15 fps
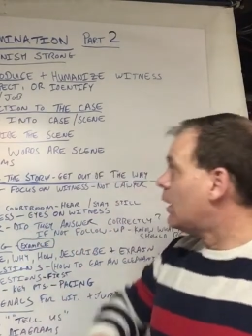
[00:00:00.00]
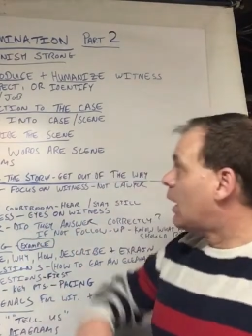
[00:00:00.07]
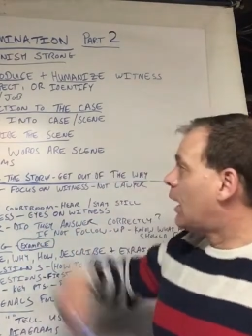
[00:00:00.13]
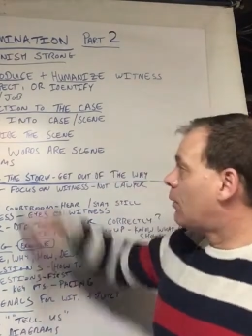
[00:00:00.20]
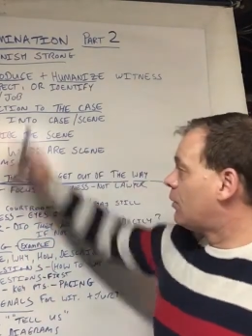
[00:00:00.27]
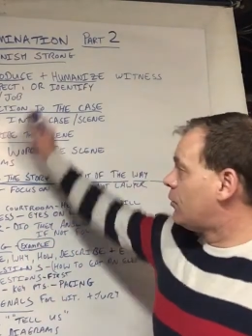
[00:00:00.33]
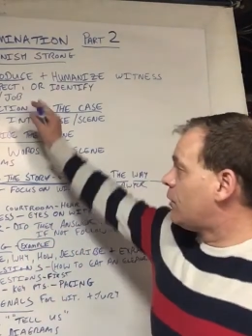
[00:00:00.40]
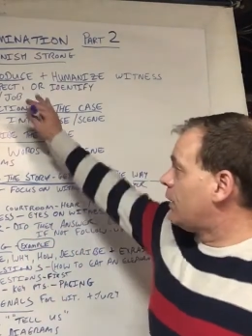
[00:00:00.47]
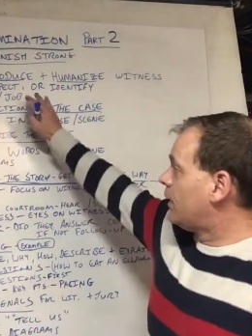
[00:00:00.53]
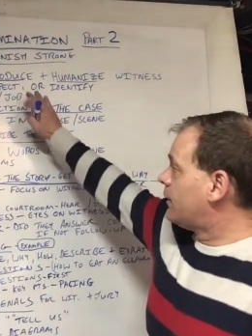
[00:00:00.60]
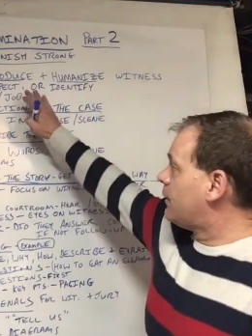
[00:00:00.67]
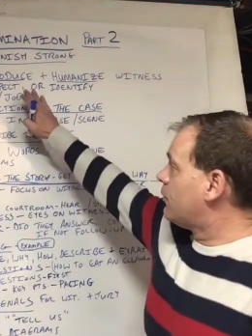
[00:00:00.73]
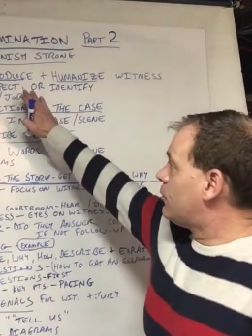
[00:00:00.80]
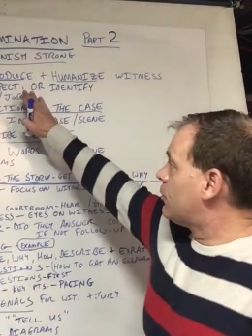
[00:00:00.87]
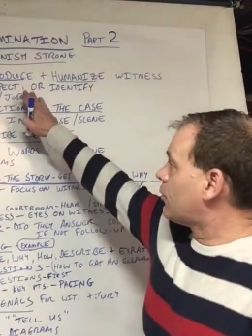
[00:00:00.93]
I would say that
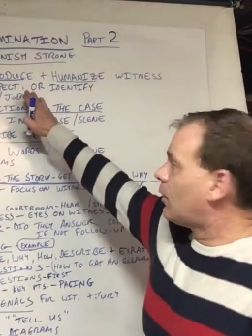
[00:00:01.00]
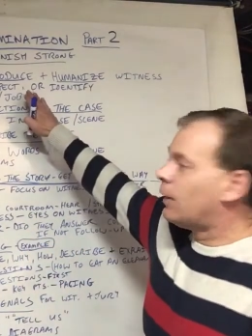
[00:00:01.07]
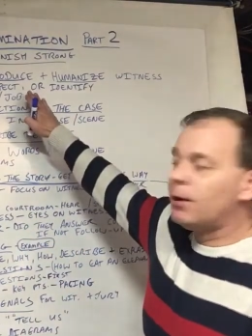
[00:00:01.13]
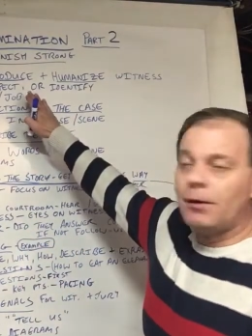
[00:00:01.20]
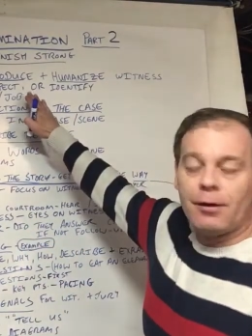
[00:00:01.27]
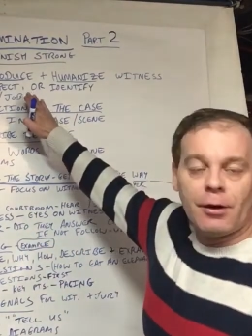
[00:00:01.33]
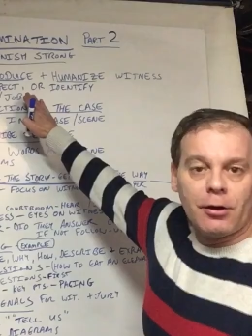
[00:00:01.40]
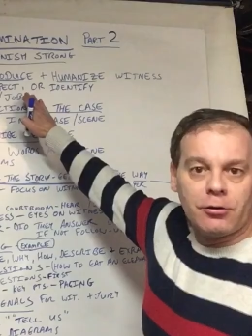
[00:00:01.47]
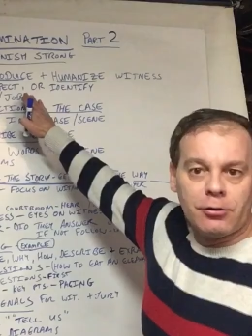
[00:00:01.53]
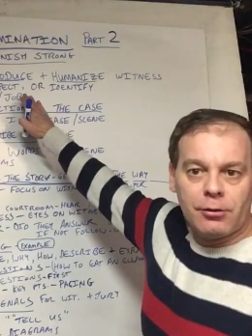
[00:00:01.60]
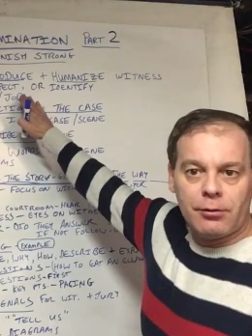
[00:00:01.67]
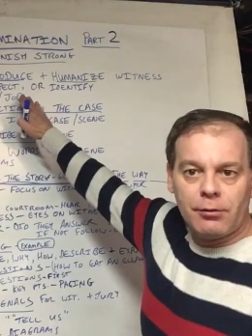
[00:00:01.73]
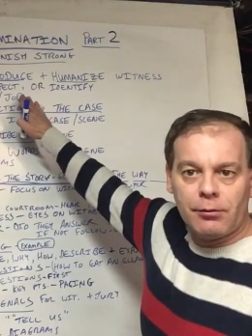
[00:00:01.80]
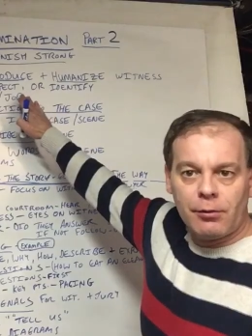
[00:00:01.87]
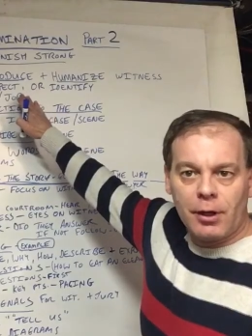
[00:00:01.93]
this is our
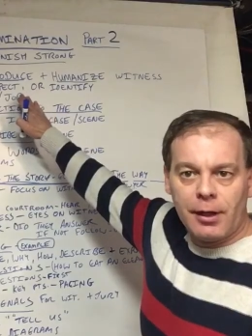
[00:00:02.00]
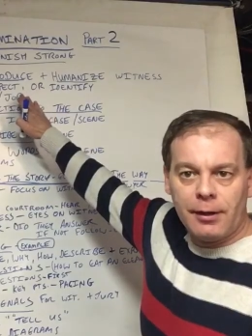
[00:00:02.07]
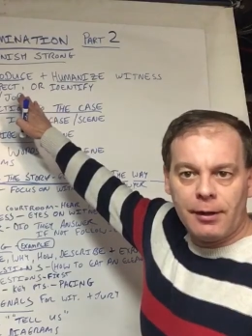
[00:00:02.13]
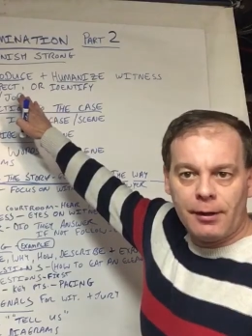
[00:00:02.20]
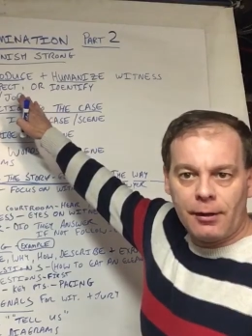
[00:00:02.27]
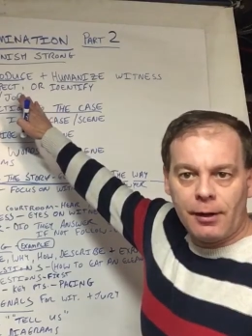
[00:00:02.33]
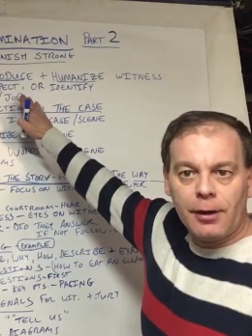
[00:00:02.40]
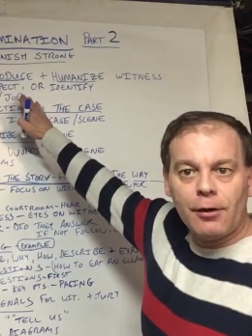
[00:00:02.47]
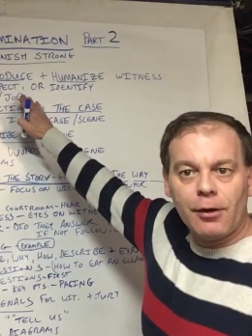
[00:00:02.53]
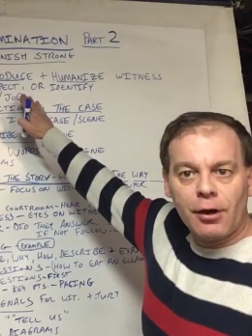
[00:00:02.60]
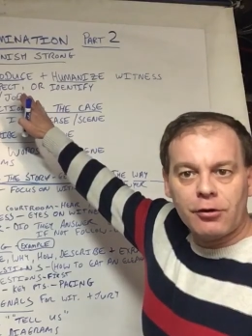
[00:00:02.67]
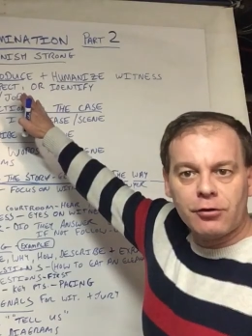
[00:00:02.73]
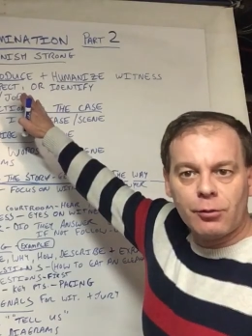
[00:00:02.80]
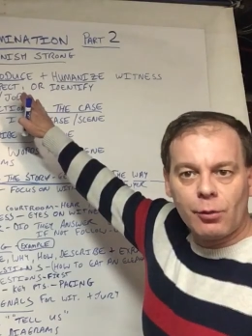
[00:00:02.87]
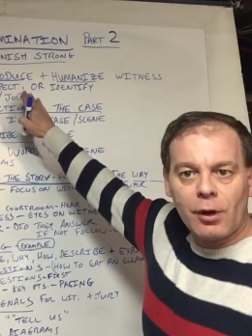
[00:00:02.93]
introduction, right? In our
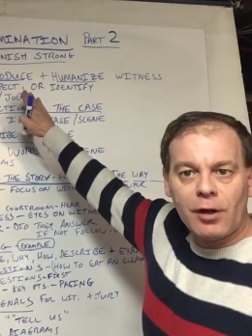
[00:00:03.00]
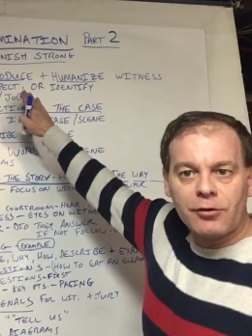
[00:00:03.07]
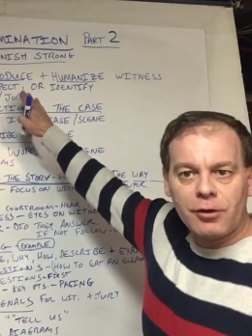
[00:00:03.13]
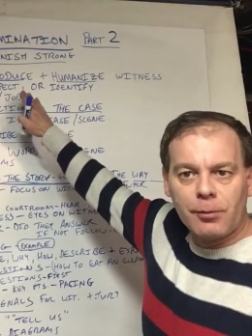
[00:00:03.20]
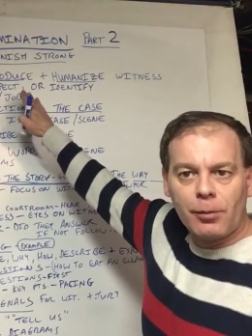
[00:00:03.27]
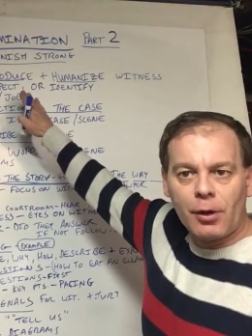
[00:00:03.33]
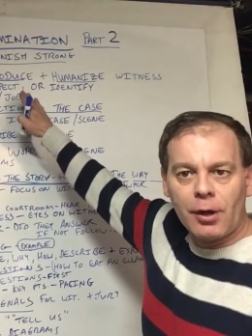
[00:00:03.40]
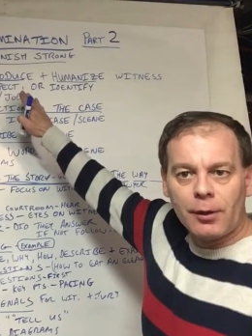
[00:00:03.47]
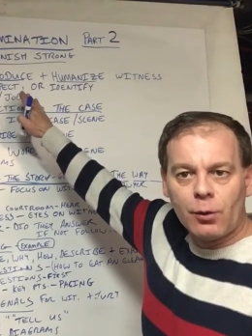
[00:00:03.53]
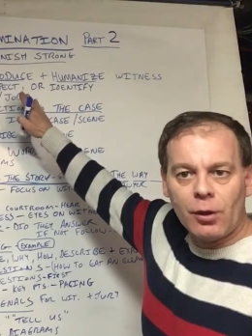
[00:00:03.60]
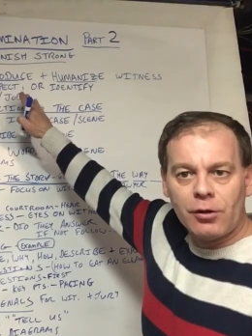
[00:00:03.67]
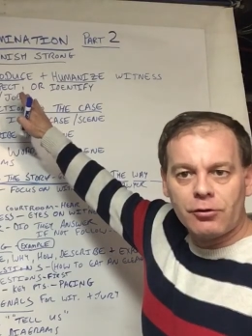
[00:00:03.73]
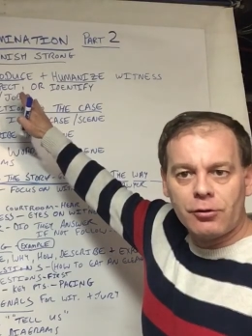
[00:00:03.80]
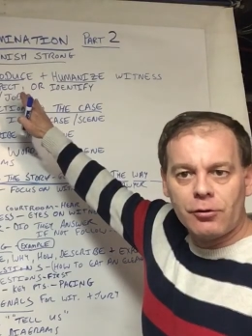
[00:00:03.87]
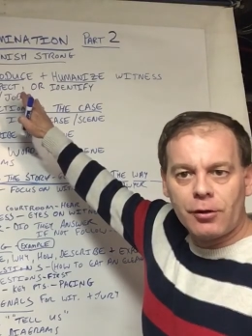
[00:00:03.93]
introduction, we're asking broad
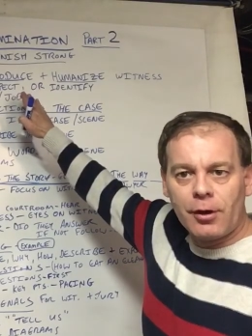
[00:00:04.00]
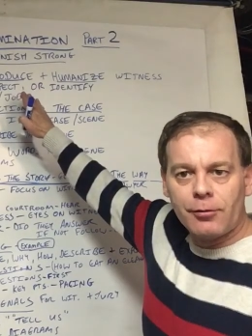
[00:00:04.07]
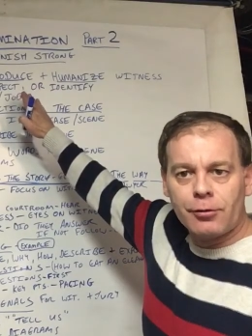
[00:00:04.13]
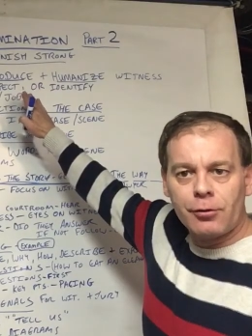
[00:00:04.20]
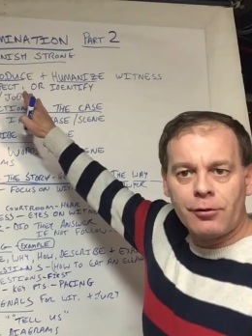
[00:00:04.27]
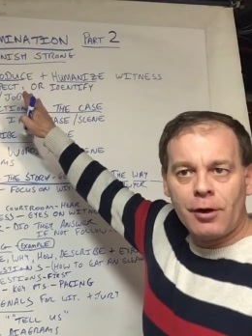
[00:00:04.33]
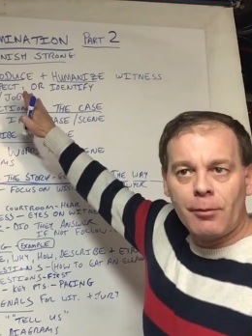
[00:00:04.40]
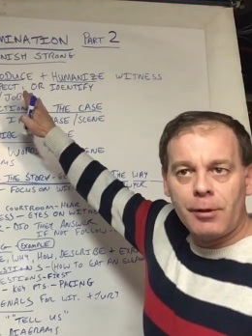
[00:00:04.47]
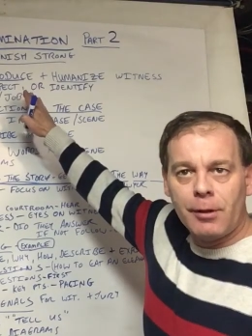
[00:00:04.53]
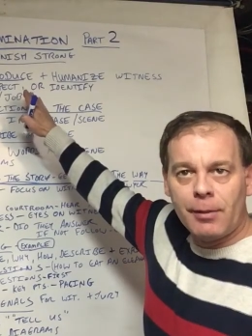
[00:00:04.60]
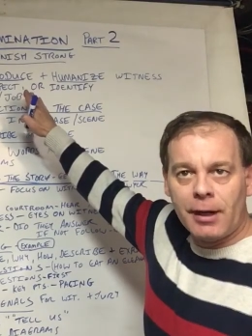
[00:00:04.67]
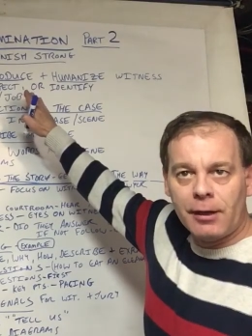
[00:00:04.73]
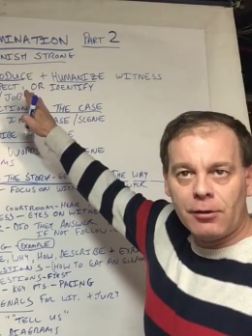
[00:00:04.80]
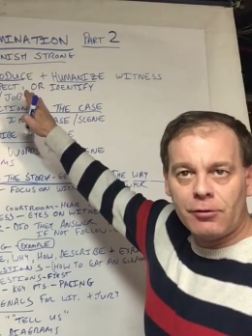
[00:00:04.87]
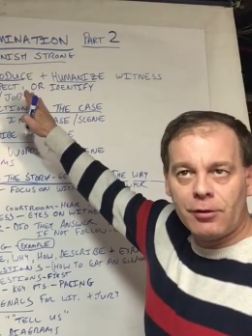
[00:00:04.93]
questions. Officer, tell me
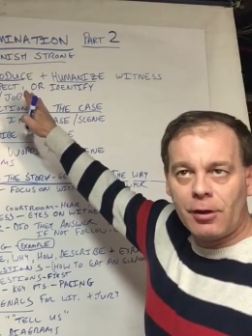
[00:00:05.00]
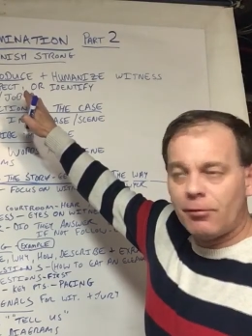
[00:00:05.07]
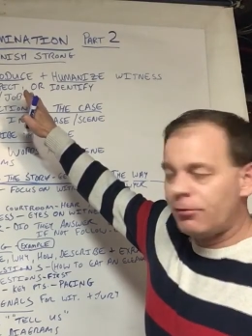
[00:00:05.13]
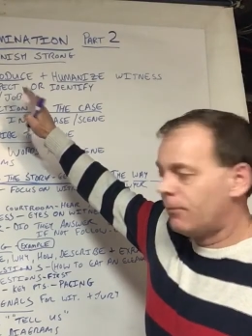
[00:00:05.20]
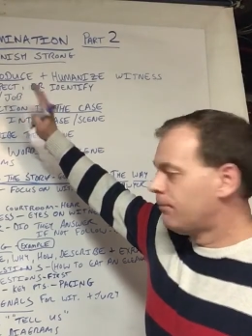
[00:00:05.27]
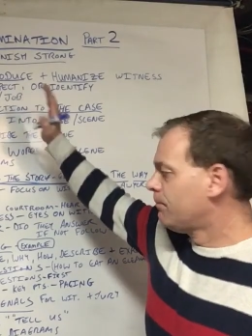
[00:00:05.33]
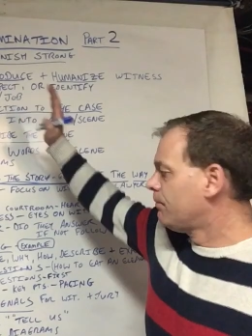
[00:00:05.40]
about yourself.